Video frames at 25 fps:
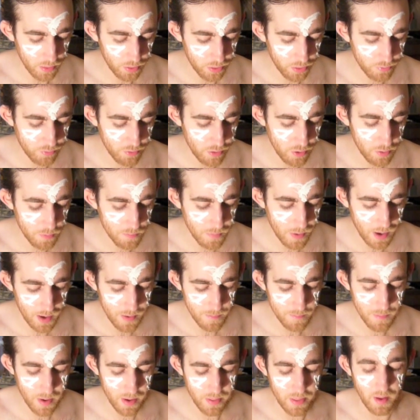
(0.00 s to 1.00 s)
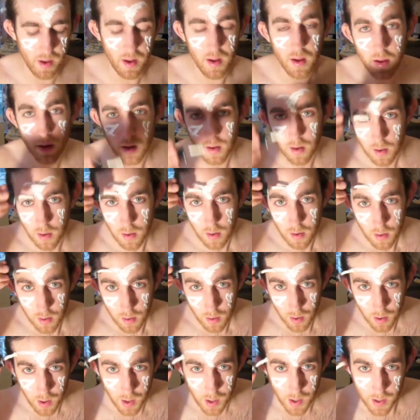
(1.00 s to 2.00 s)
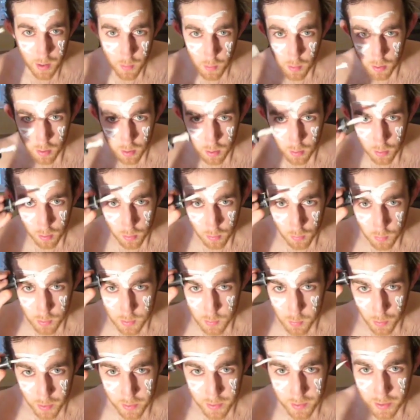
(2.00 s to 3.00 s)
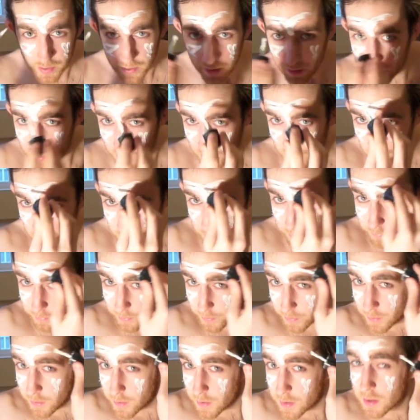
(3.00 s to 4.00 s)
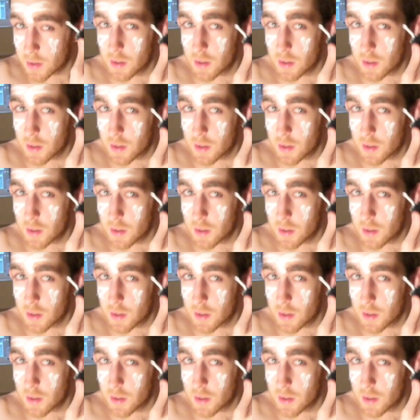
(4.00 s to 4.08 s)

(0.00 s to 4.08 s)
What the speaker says: through my mother, I was one day in a convent,